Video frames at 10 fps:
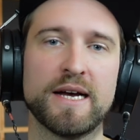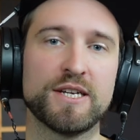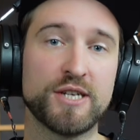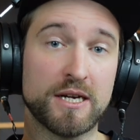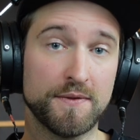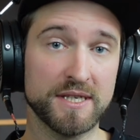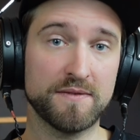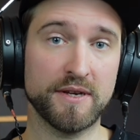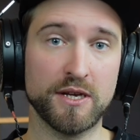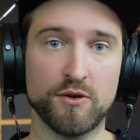Check out this
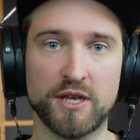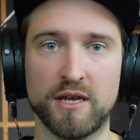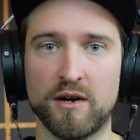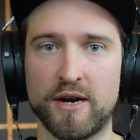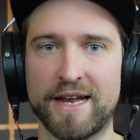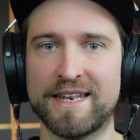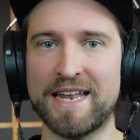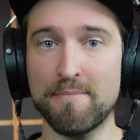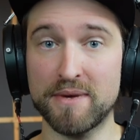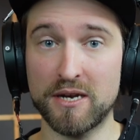video here and
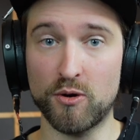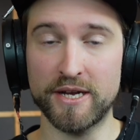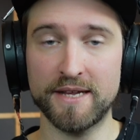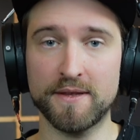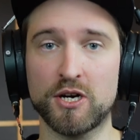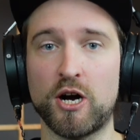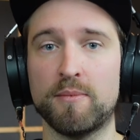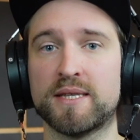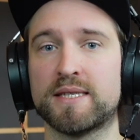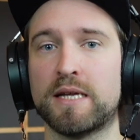let me know in the
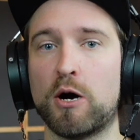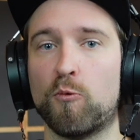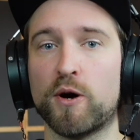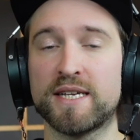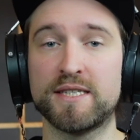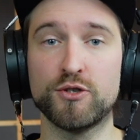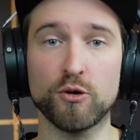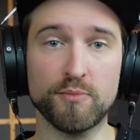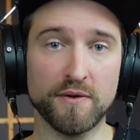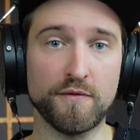comments now, what is
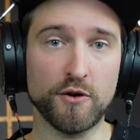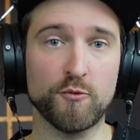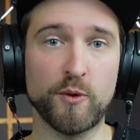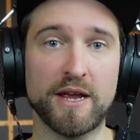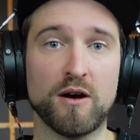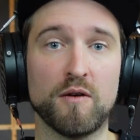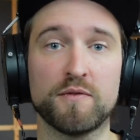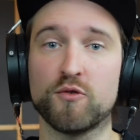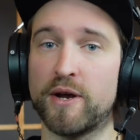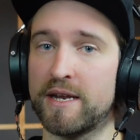your preferred way
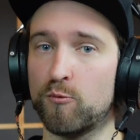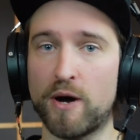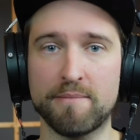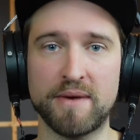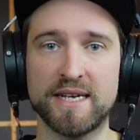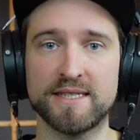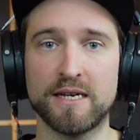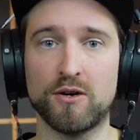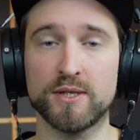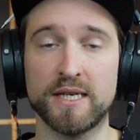of creating white bass
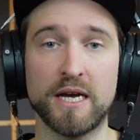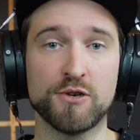sounds?